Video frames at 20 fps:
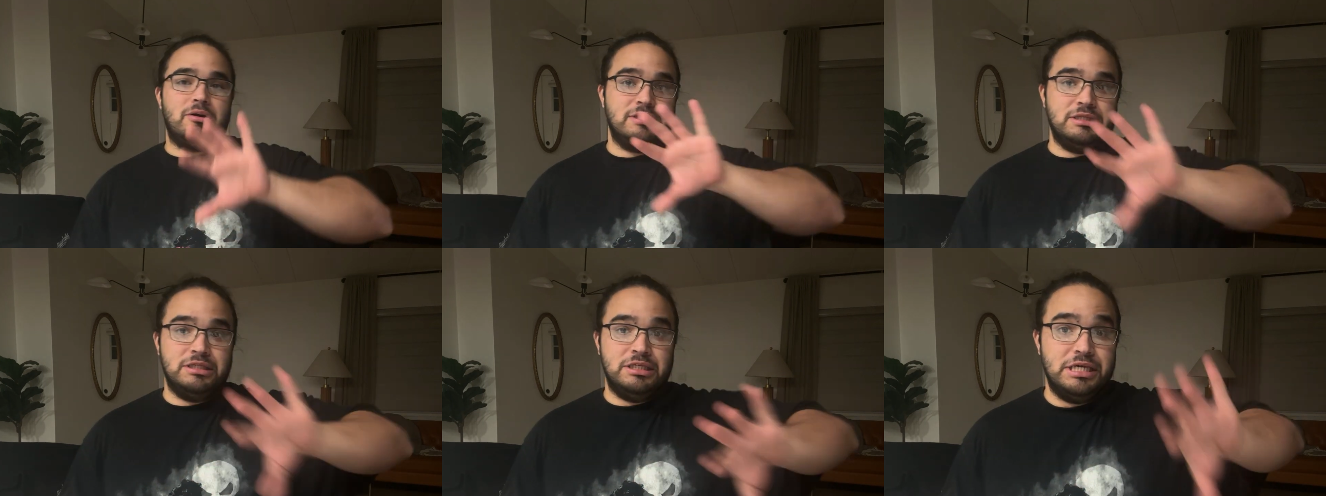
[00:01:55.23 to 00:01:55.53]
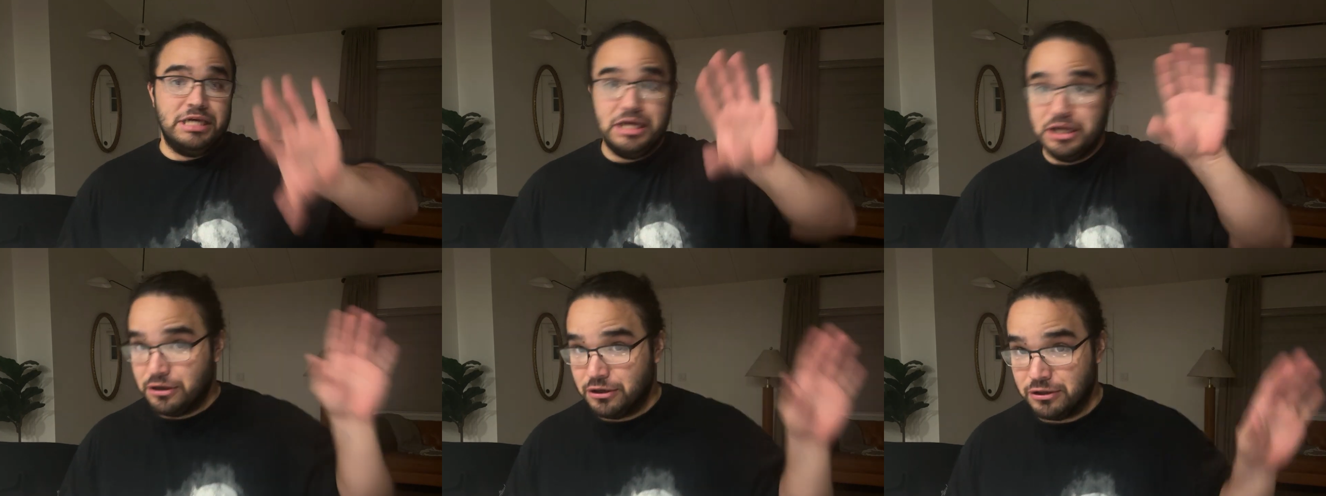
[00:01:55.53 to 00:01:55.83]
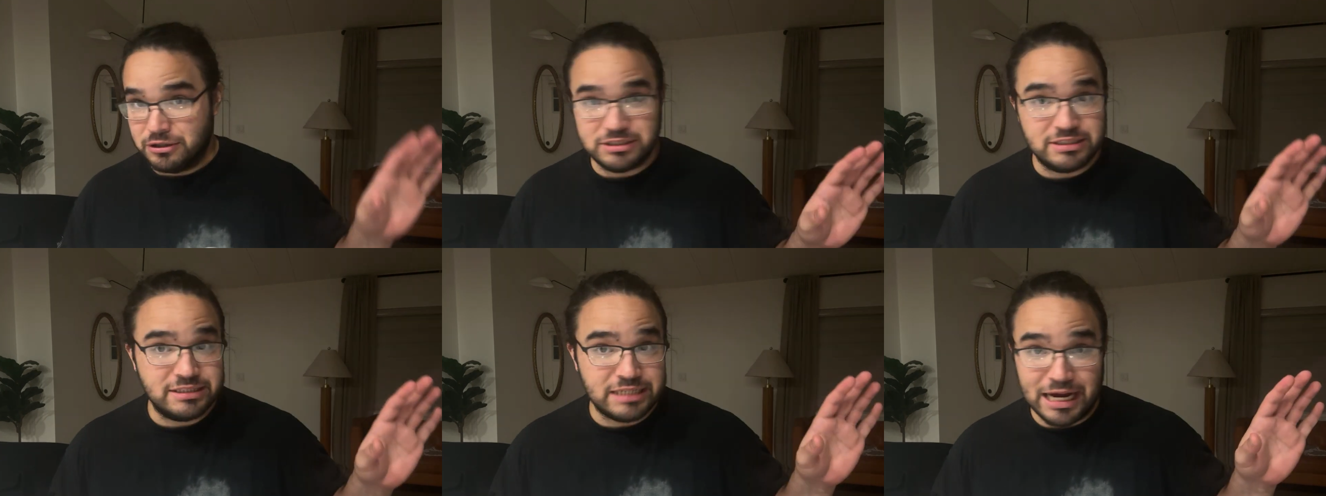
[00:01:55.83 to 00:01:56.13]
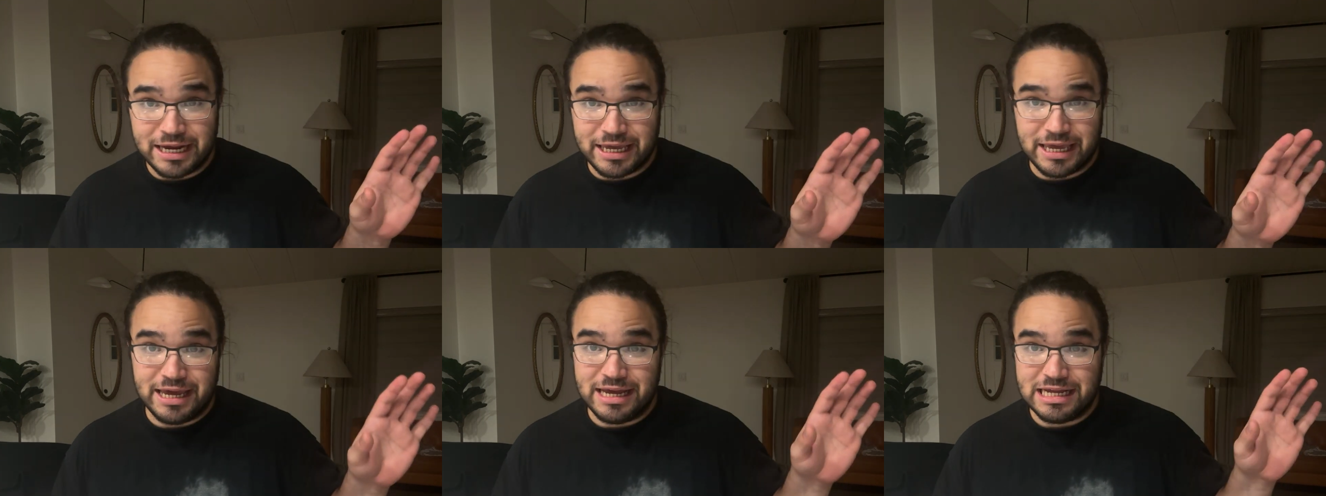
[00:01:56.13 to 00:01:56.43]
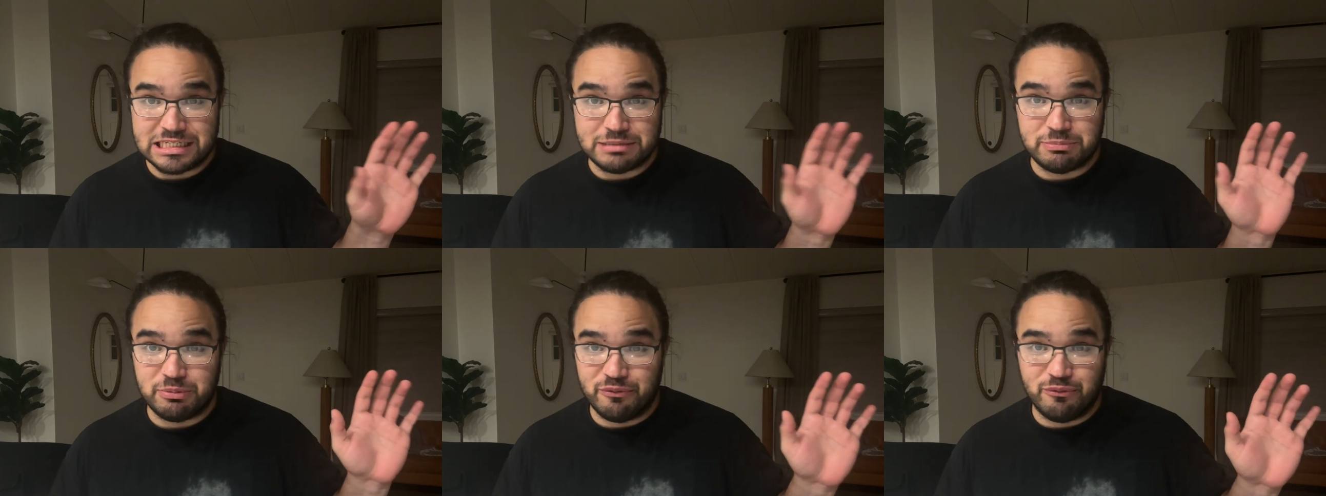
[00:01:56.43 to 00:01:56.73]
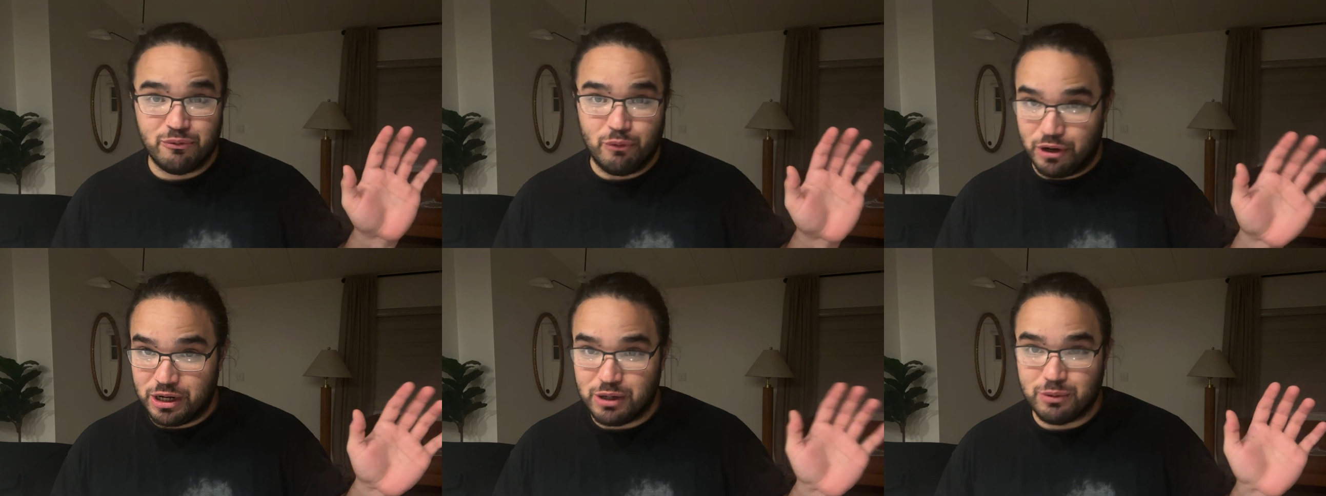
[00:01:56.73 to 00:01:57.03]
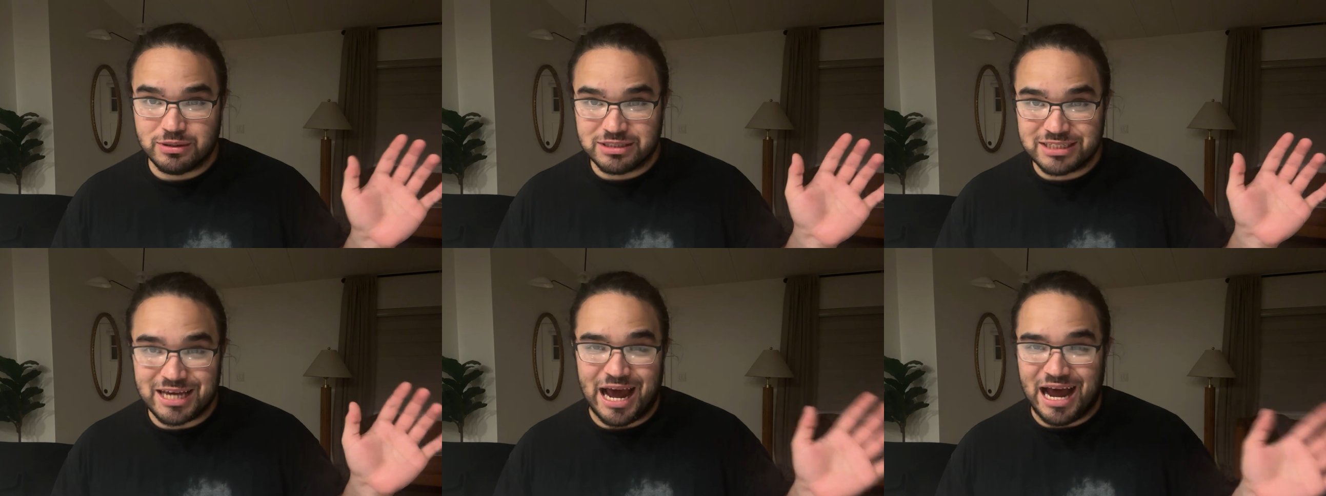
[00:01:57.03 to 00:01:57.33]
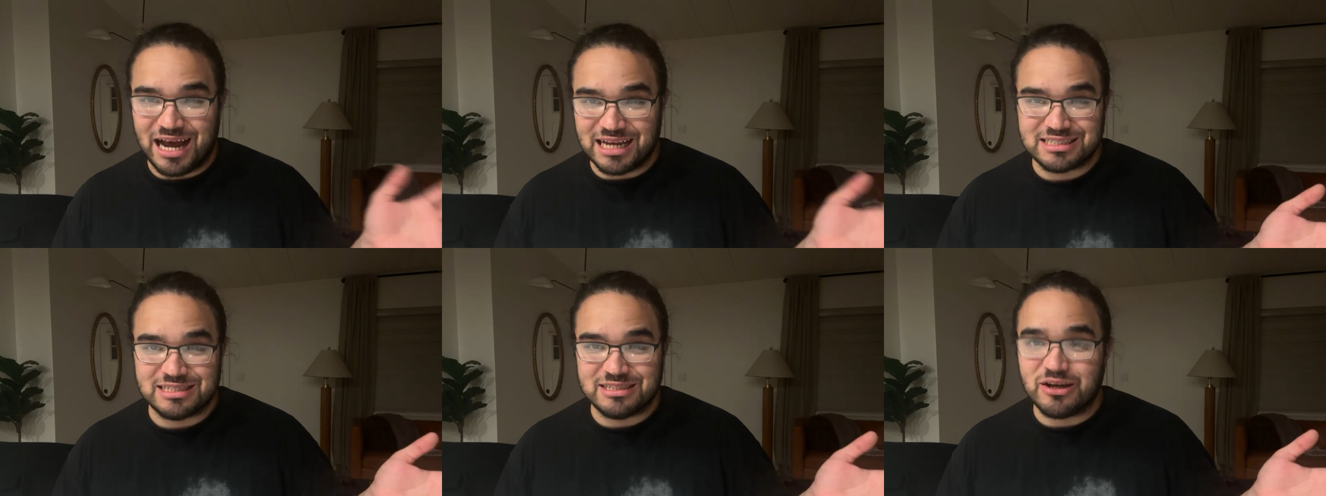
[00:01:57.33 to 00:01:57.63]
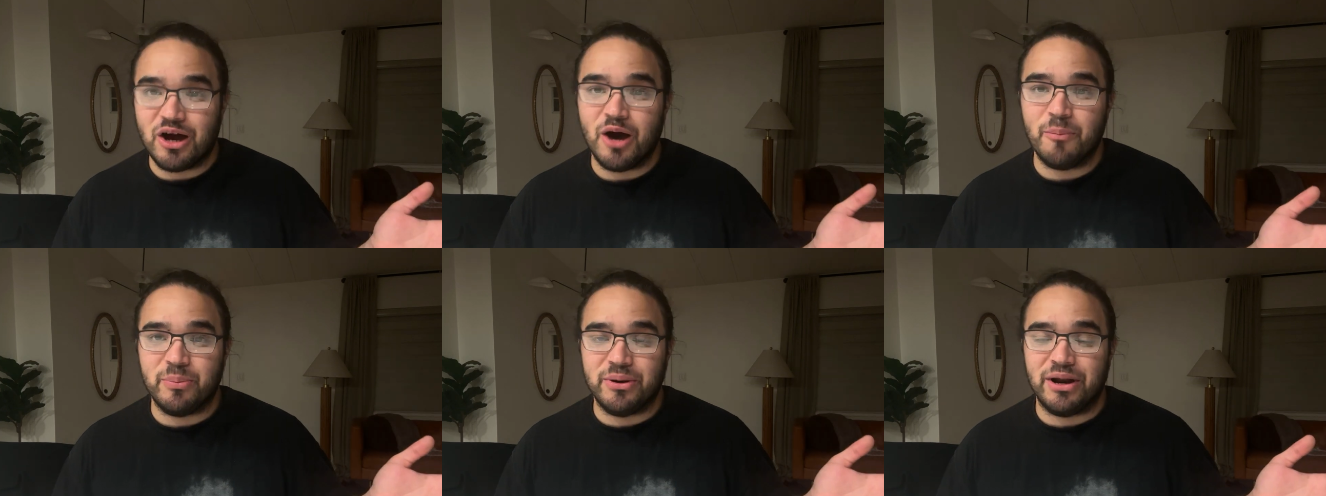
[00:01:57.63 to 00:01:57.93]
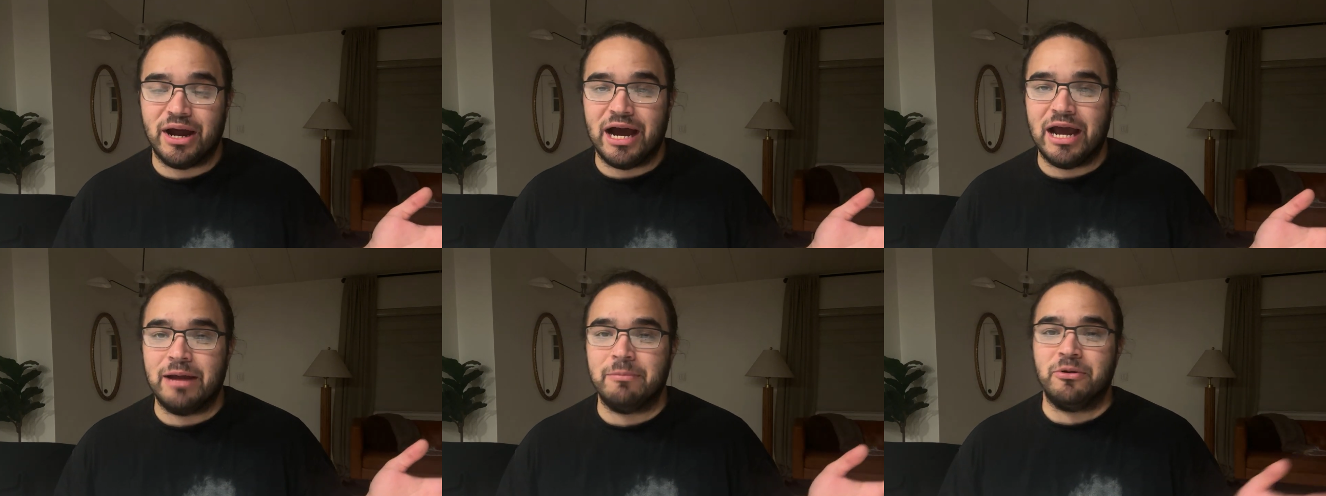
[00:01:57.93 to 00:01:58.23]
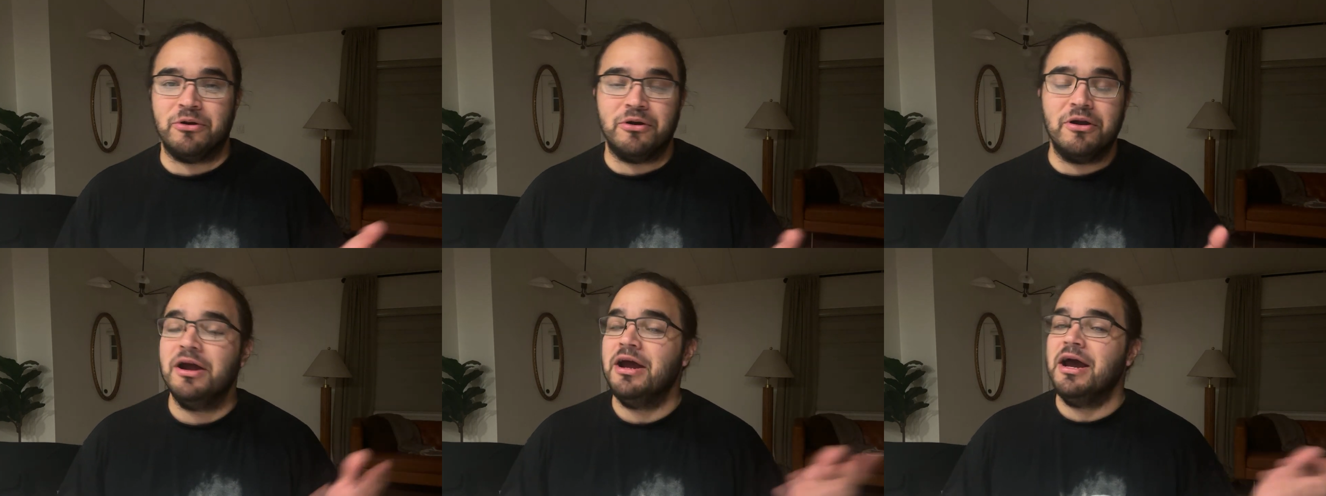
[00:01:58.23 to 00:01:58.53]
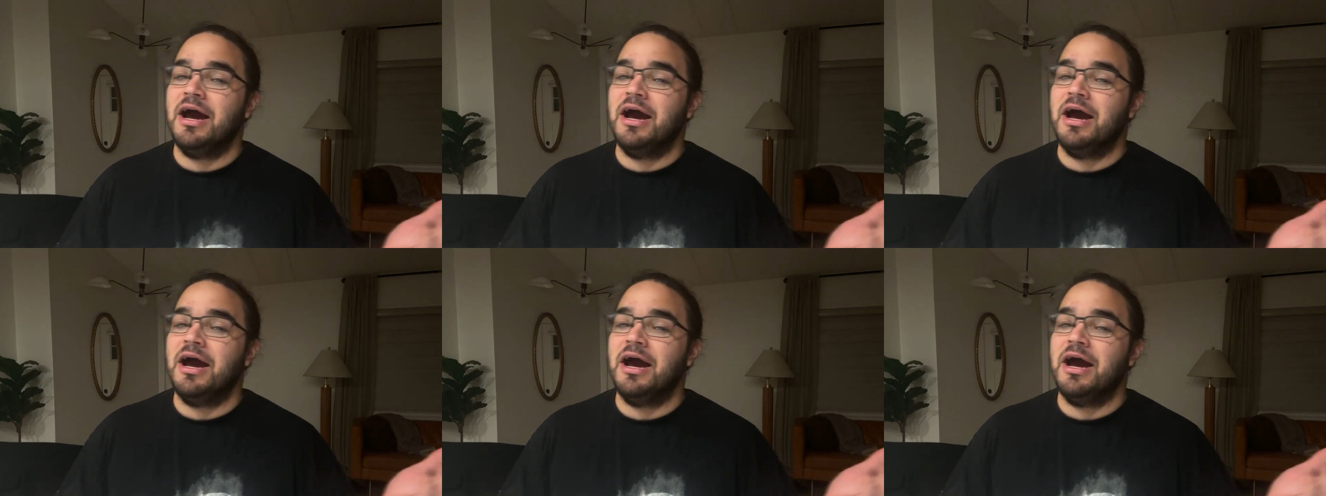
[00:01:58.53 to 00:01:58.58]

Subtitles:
years, decades before he was cast as Oppenheimer.